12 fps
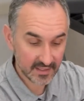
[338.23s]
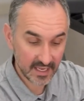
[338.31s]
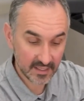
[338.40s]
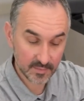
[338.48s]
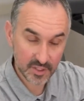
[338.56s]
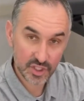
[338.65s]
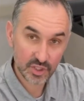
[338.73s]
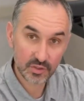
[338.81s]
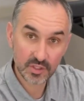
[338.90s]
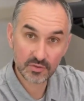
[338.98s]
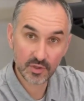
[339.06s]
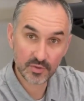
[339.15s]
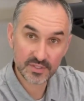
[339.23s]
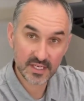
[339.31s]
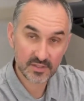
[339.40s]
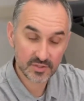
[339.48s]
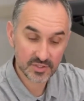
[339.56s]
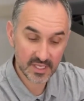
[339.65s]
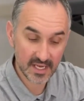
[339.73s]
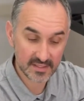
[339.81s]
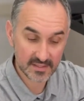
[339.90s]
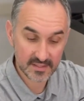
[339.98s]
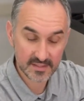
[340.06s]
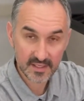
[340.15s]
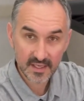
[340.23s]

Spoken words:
and I'm going to show you those exercises,